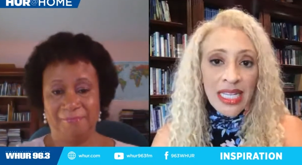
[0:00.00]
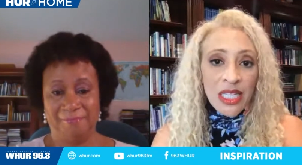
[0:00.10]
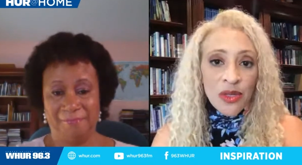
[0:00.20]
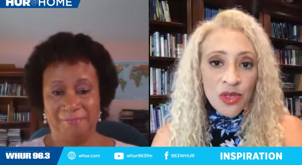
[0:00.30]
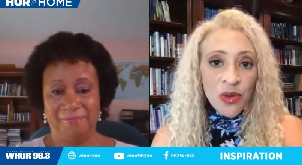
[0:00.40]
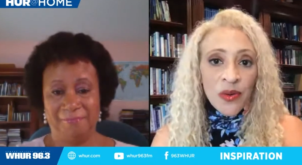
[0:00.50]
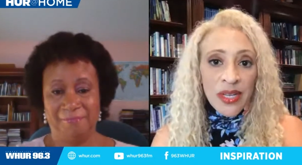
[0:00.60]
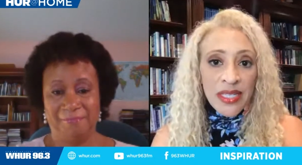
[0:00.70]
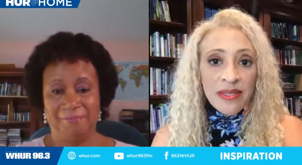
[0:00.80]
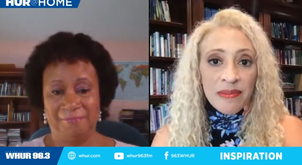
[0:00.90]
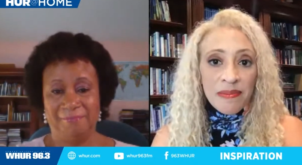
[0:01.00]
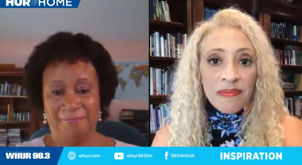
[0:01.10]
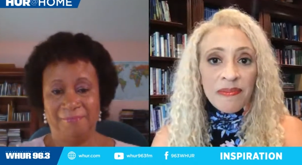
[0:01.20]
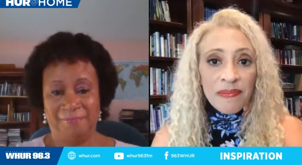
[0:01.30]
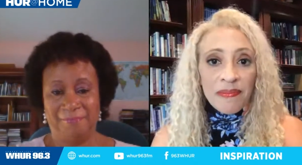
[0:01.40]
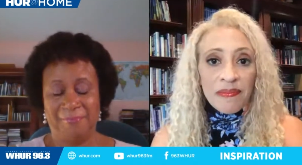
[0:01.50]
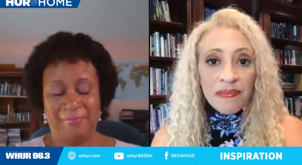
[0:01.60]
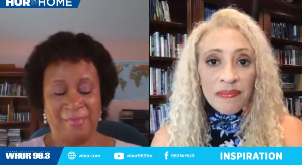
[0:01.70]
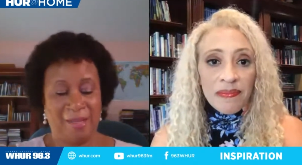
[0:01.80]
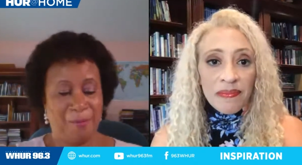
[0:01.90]
Speaker 1: their stories.
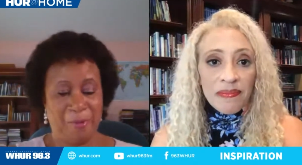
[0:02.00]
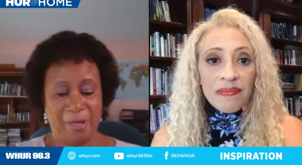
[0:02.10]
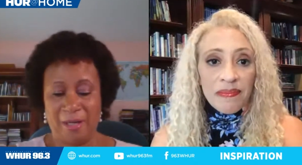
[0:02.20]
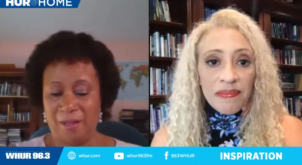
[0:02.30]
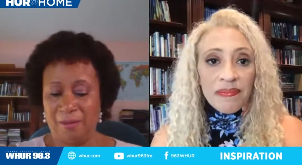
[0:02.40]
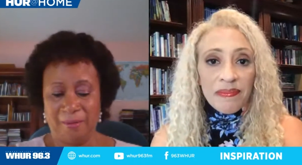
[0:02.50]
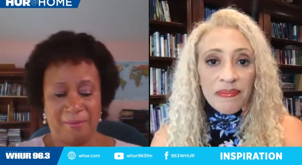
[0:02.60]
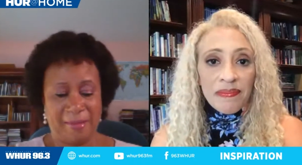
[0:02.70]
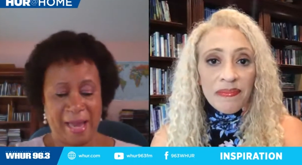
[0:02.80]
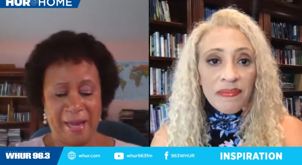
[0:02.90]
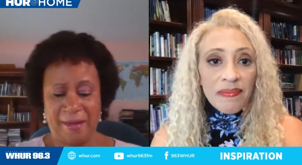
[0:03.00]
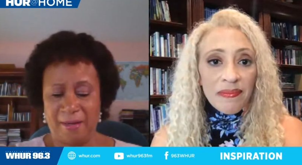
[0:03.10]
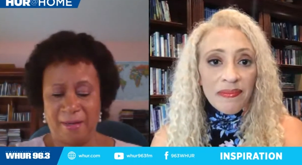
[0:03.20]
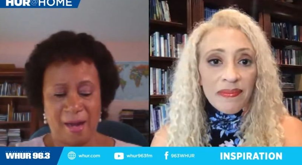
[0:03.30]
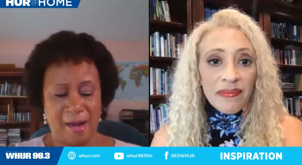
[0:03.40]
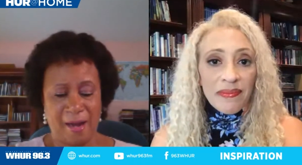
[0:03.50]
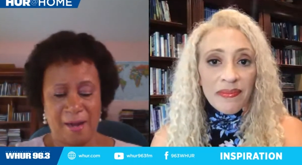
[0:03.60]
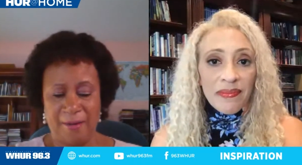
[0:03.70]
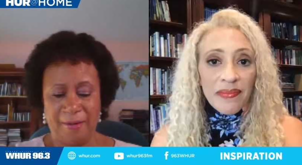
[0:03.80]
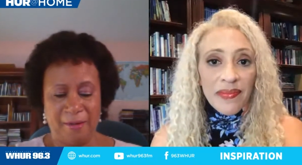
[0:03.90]
Speaker 2: Well, thank
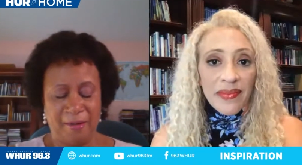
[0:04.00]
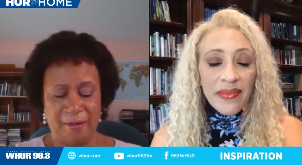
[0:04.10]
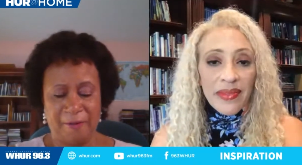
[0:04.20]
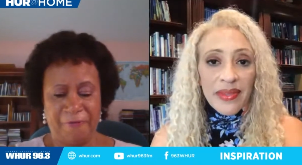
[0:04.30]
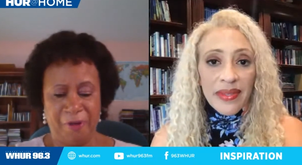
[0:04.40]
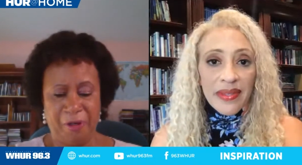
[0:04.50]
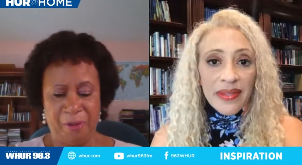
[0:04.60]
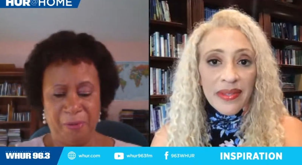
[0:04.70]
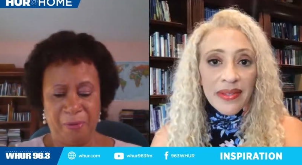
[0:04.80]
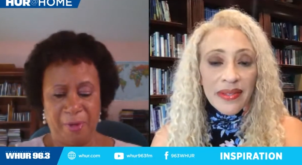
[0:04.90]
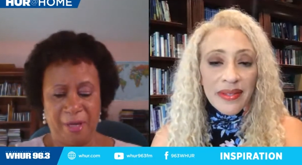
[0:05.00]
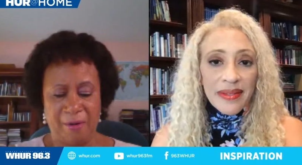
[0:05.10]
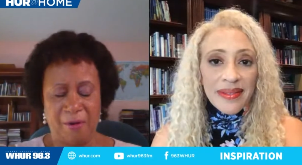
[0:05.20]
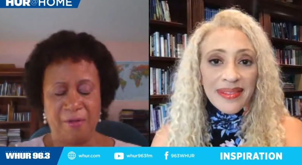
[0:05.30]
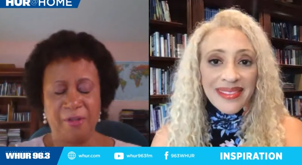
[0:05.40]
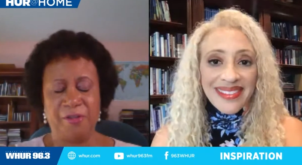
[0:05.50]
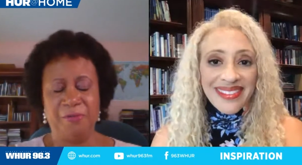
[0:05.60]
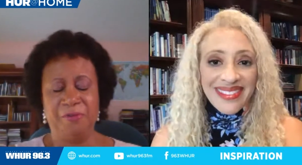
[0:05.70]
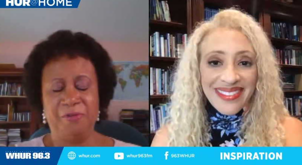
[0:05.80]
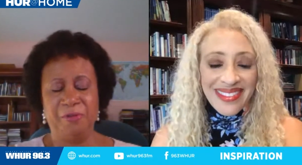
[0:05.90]
God uh, for you and all that
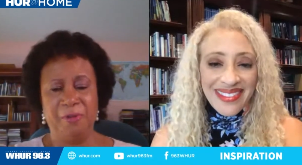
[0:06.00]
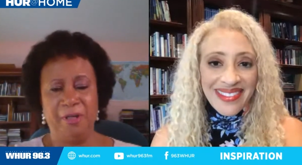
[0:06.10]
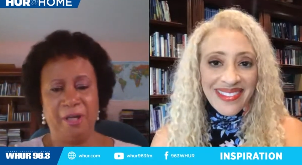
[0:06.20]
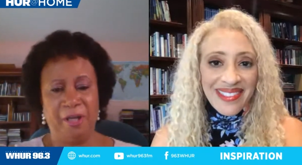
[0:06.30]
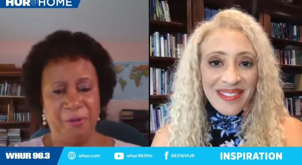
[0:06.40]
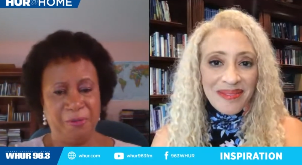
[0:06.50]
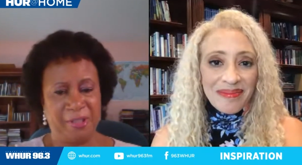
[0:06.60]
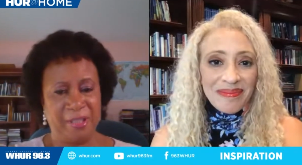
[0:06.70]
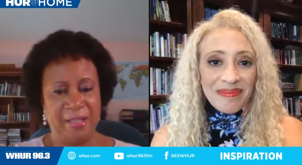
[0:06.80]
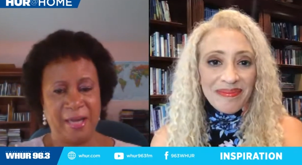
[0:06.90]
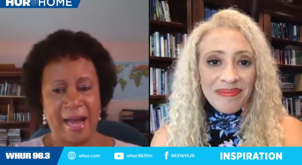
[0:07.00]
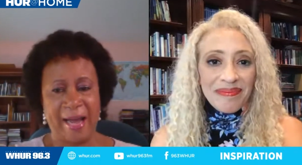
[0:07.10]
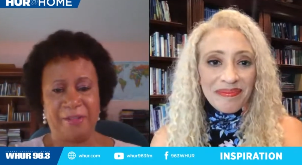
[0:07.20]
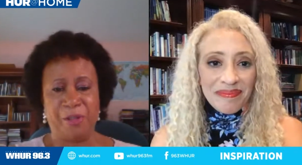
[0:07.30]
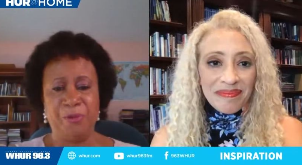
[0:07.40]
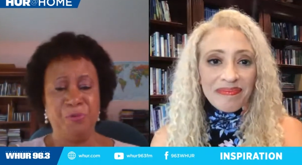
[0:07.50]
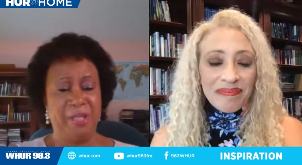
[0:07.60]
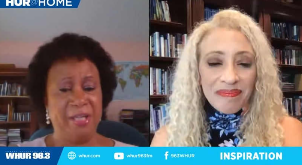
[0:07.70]
you do in Houston. I tuned